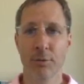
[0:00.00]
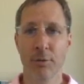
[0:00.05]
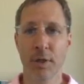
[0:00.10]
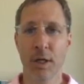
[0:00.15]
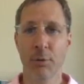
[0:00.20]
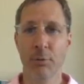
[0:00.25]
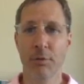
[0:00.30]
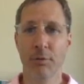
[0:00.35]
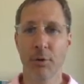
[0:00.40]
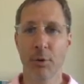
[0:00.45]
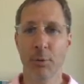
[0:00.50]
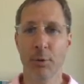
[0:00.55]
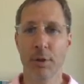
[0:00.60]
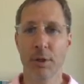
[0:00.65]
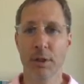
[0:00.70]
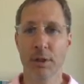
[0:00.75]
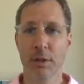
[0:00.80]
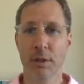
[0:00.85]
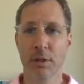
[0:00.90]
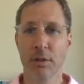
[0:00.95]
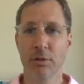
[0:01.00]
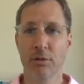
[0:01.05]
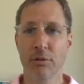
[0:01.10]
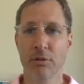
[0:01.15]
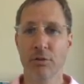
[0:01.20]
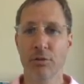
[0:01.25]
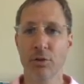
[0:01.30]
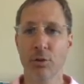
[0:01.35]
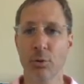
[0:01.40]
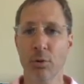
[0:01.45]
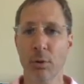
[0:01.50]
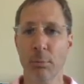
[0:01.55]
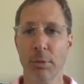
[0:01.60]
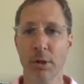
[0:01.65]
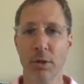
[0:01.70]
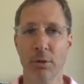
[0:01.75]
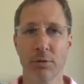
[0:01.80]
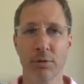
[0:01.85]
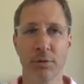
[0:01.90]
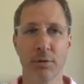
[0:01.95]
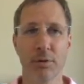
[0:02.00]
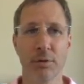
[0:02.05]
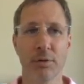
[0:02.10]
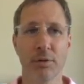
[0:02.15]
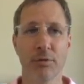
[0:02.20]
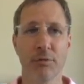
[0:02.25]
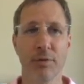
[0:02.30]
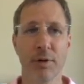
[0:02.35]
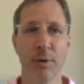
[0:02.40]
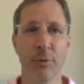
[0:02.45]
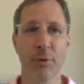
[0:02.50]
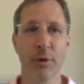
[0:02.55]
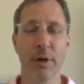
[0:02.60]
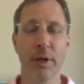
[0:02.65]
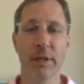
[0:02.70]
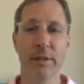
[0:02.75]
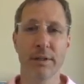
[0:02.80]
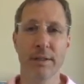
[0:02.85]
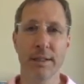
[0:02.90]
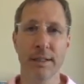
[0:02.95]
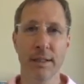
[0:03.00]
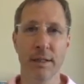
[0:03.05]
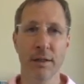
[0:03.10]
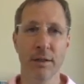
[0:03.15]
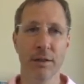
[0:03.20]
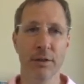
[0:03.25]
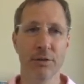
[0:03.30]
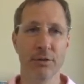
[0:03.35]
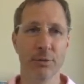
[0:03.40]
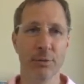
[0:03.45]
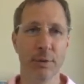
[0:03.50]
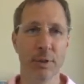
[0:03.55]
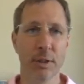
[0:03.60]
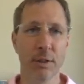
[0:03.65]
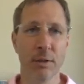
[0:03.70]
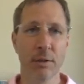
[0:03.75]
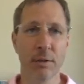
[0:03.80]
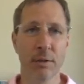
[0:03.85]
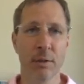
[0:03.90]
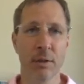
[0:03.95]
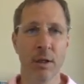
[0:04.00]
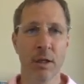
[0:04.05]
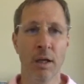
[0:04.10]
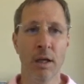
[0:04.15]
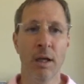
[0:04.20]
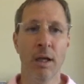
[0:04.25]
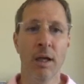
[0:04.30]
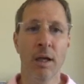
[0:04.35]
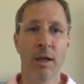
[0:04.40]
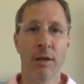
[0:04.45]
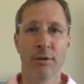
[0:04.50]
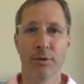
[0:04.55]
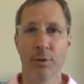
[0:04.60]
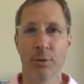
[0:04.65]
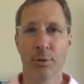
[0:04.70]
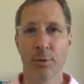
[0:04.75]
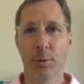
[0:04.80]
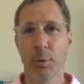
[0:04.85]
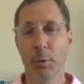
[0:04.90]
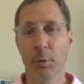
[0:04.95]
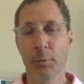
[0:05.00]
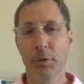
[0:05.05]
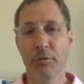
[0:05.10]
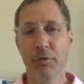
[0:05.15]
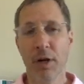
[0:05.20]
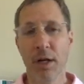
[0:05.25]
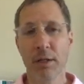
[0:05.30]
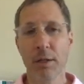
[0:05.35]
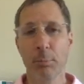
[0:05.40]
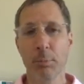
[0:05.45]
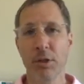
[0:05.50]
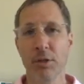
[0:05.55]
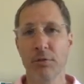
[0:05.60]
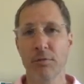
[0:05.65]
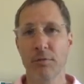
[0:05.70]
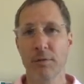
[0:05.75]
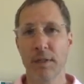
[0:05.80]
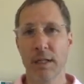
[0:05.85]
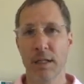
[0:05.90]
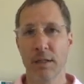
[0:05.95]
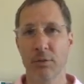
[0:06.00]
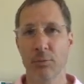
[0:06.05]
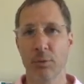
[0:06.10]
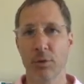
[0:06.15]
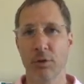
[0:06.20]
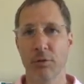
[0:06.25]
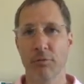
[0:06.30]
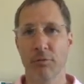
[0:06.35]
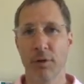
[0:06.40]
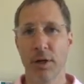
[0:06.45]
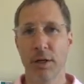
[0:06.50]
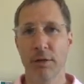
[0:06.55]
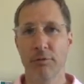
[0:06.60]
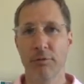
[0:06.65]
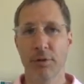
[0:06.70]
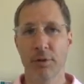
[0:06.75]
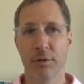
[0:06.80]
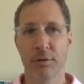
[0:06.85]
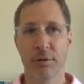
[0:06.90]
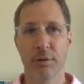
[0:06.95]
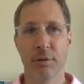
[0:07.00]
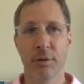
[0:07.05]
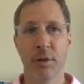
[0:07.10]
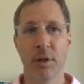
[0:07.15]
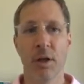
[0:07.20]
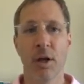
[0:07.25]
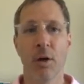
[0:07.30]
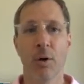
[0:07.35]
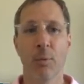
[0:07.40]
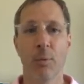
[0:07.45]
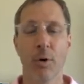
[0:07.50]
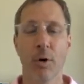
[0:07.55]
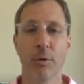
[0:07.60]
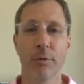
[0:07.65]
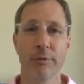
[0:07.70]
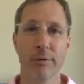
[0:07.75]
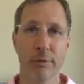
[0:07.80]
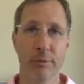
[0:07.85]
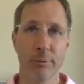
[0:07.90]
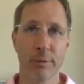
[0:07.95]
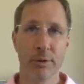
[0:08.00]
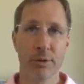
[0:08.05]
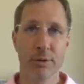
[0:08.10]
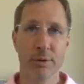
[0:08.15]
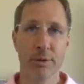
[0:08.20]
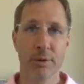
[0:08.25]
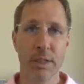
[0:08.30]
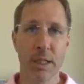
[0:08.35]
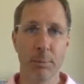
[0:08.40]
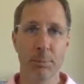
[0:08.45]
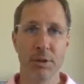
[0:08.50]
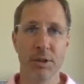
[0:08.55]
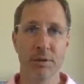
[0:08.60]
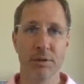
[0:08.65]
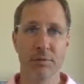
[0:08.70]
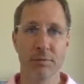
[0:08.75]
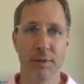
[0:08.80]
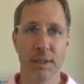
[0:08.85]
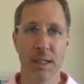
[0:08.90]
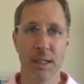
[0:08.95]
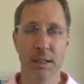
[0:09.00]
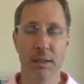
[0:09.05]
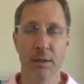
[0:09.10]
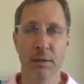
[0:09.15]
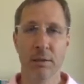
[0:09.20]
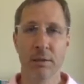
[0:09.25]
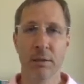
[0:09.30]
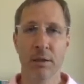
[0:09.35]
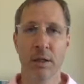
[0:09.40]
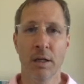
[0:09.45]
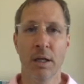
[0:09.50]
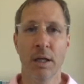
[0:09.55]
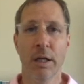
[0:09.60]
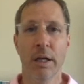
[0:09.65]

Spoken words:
So now we've already, in 2 comparisons, found the 19 in this tree. So when we find a piece of data with the find function, we're always going to return that piece of data.